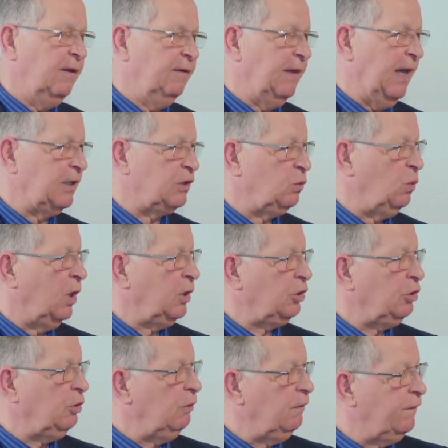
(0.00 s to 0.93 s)
That's
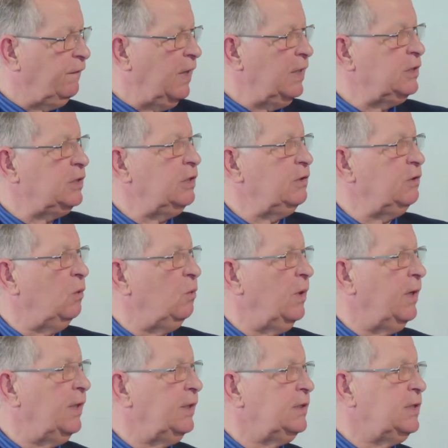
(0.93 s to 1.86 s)
what you'll face in the
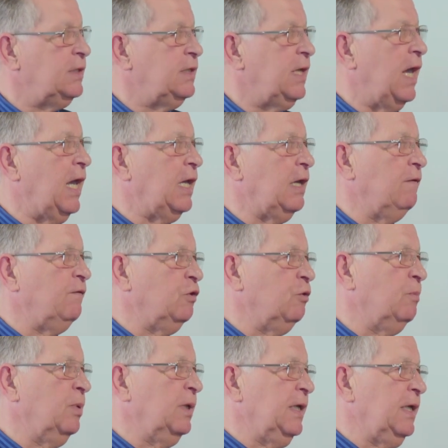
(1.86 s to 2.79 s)
world today if
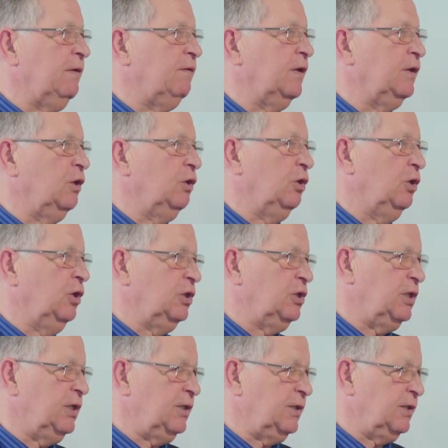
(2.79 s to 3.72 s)
you believe in the Lord
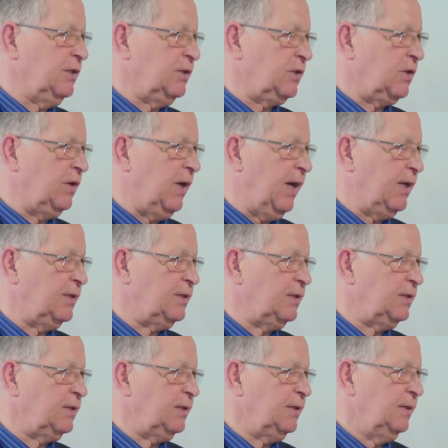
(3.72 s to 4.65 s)
Jesus
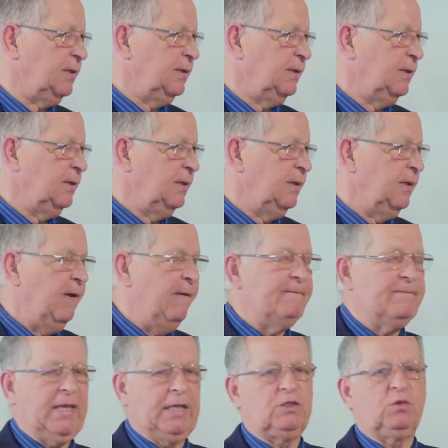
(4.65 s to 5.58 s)
Christ.
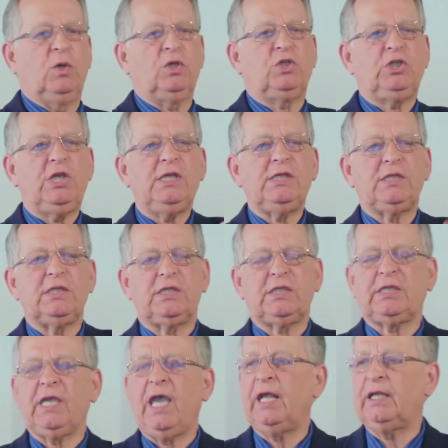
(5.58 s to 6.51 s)
That's what Jesus
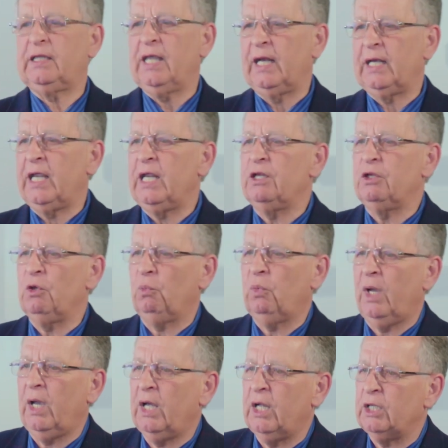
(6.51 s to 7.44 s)
said that in the
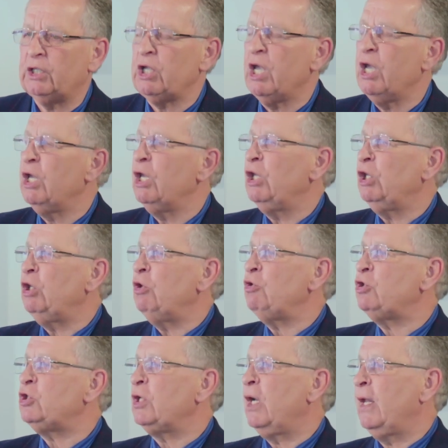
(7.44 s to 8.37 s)
world
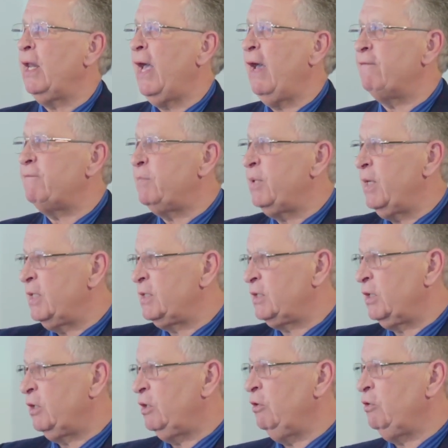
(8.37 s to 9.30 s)
you shall have
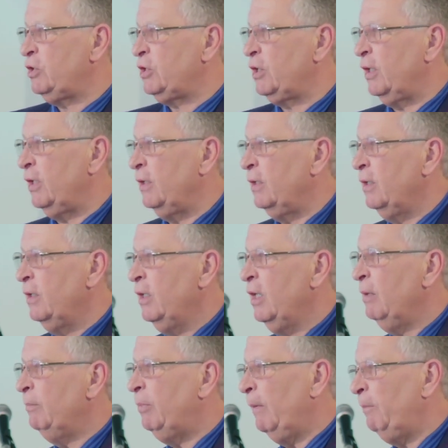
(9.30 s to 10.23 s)
persecution,
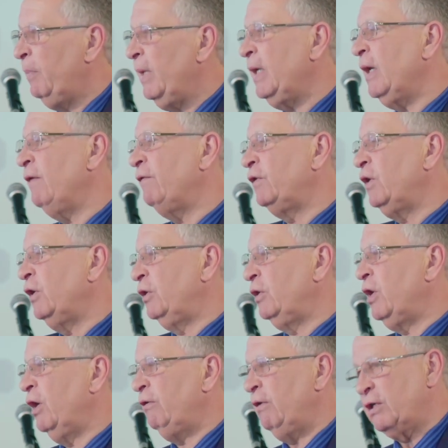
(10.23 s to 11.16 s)
but be of
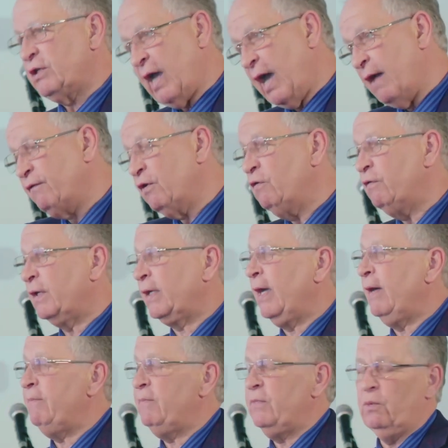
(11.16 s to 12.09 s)
good courage. I've
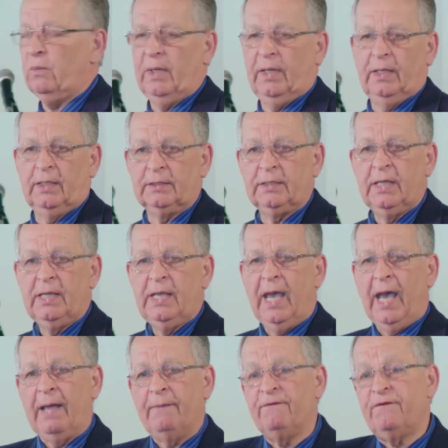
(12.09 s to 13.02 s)
overcome the world.
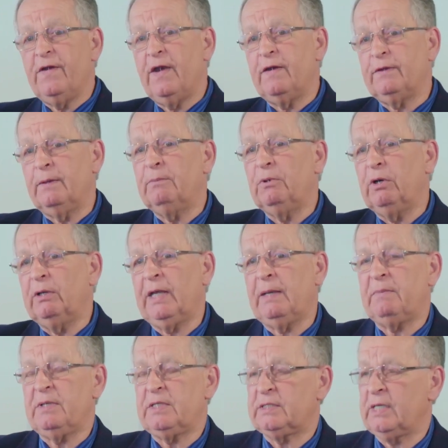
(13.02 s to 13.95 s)
And furthermore,
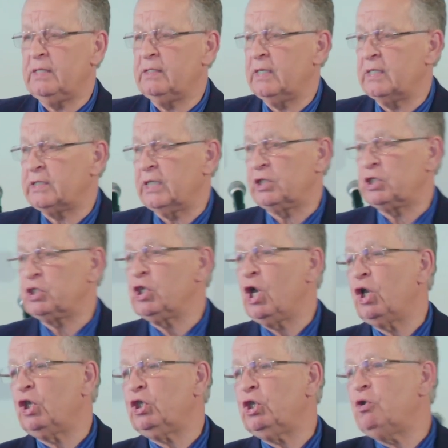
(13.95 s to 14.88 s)
let me say this it's
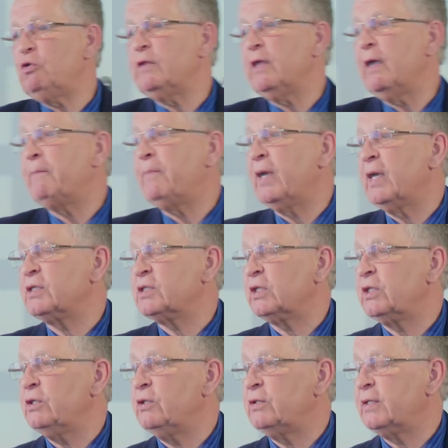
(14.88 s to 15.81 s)
not you they're
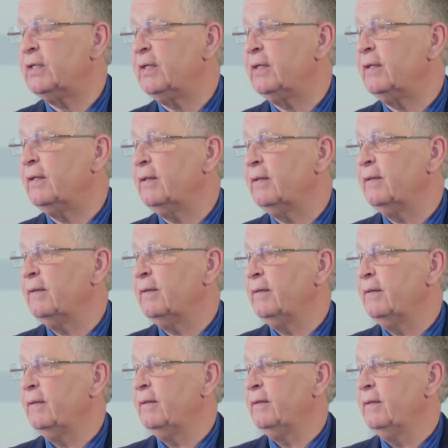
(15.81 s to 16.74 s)
persecuting,
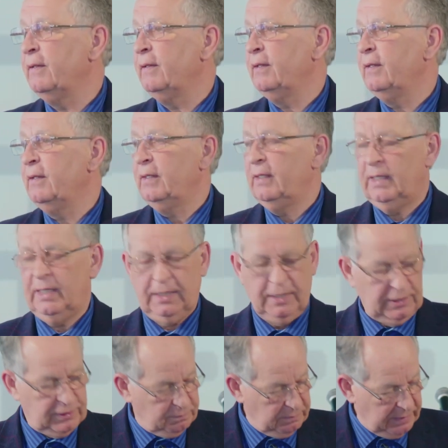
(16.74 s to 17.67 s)
it
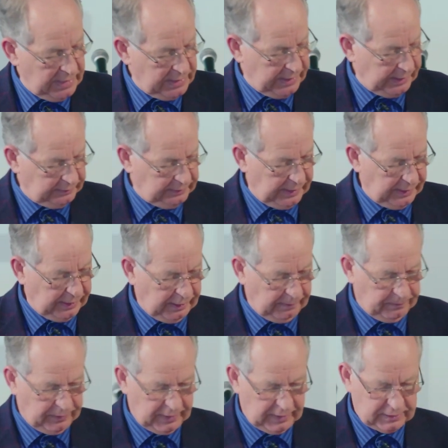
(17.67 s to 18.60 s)
is me that they
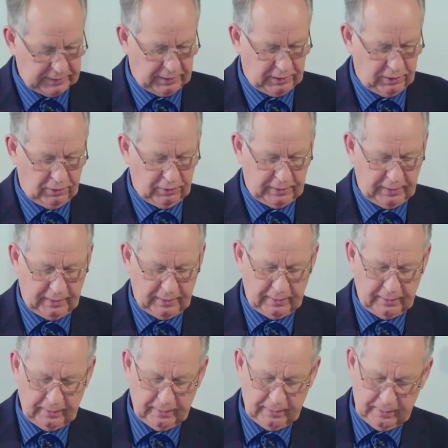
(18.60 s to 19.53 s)
are persecuting.